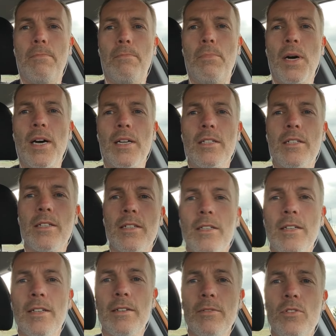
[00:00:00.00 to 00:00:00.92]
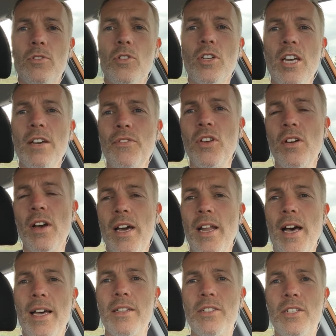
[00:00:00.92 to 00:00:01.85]
But to give you an
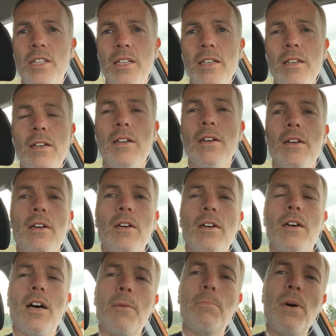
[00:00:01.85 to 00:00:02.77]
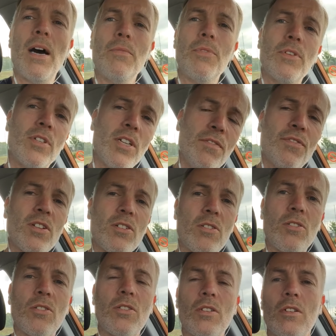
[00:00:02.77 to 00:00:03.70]
idea about the
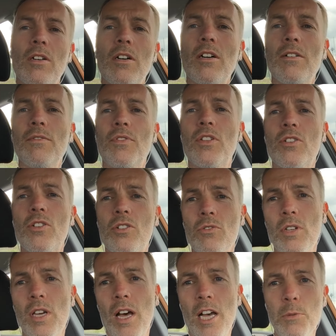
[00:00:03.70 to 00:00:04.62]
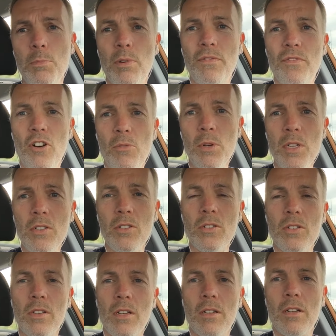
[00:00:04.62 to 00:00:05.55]
difference of the two cars'
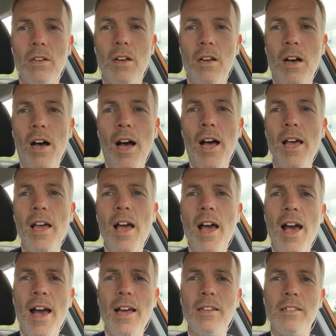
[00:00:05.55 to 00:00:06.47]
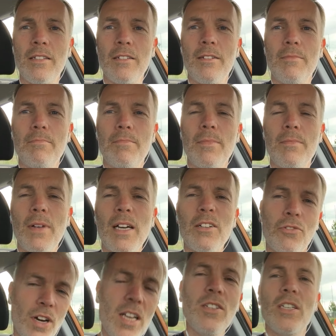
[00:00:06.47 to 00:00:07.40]
performance, I had a
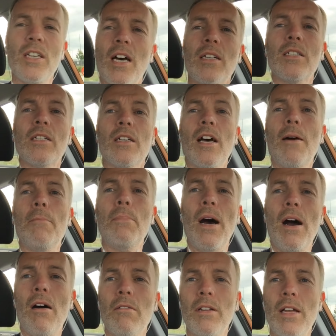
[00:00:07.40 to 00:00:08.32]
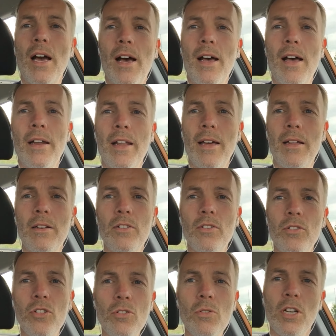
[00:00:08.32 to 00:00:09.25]
crazy idea about a
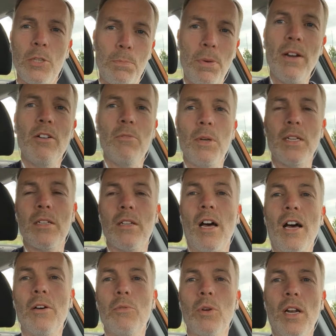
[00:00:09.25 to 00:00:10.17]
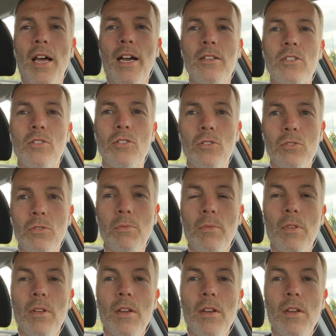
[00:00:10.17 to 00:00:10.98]
new experiment I would like to do.